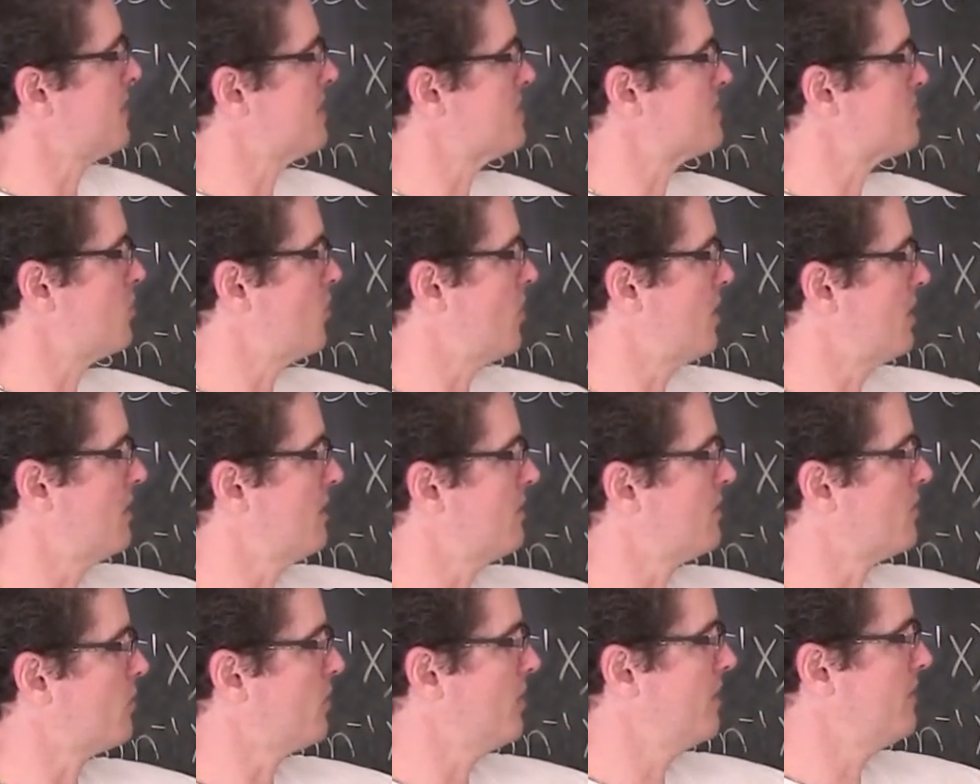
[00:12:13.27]
plus 1, and
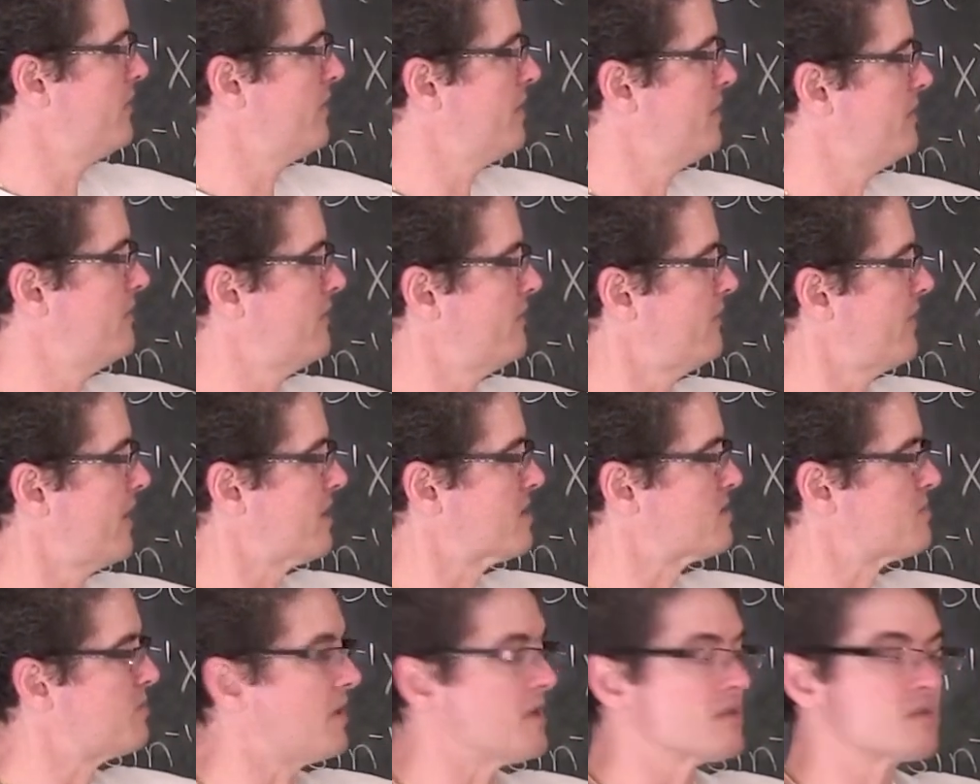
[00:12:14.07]
the derivative of
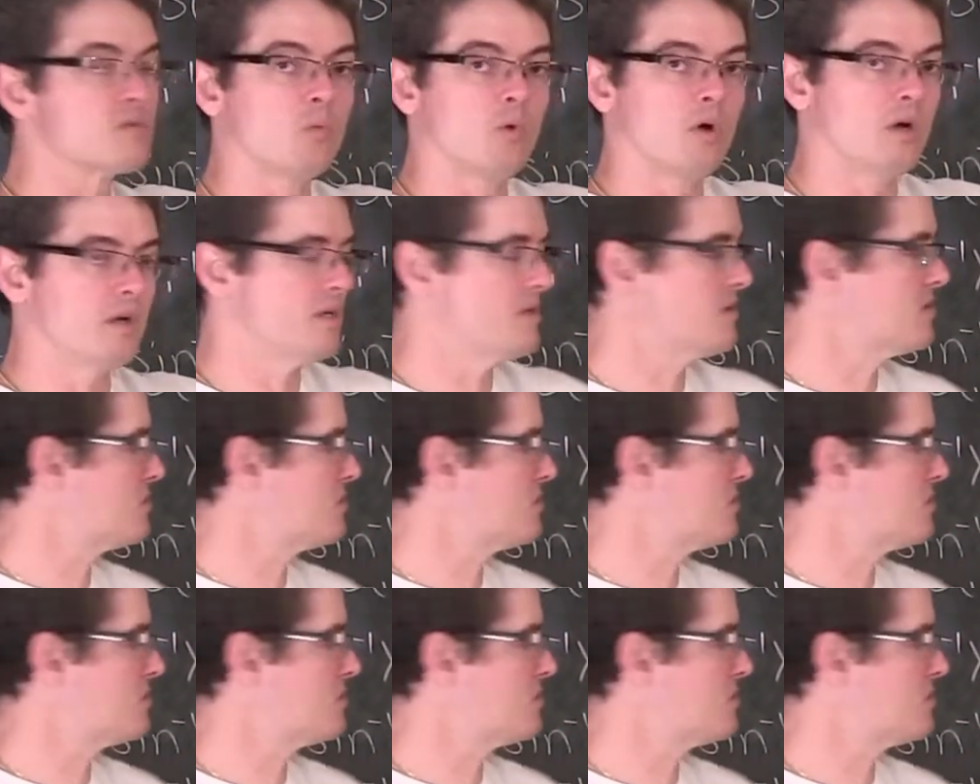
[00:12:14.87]
x plus 1